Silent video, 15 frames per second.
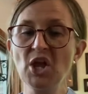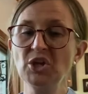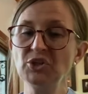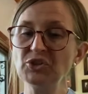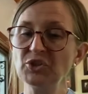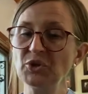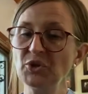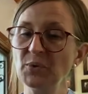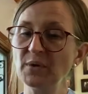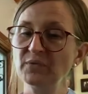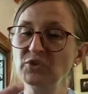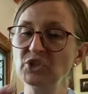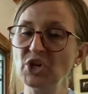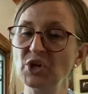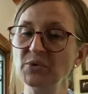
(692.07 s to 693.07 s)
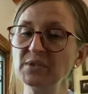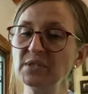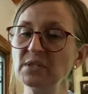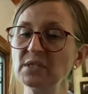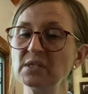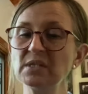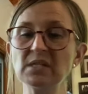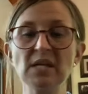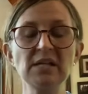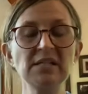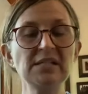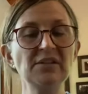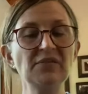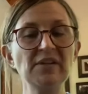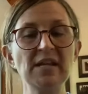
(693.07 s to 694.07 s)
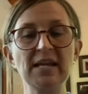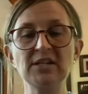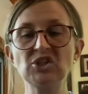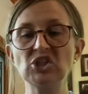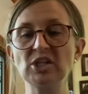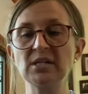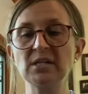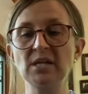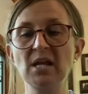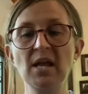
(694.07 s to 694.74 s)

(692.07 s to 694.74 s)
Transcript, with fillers: So you have chosen to study divination,